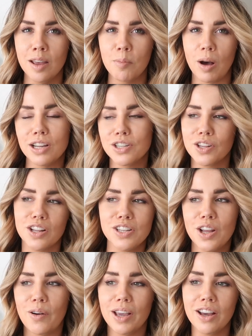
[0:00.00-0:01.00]
but I just I
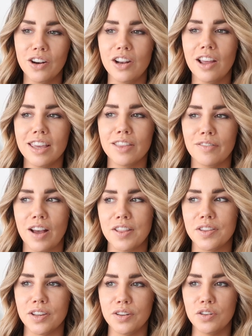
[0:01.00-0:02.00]
don't know I kind of like the
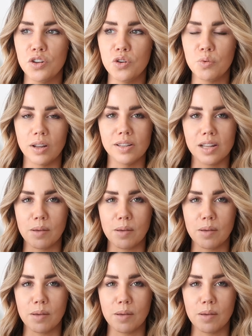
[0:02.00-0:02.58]
fact that new ones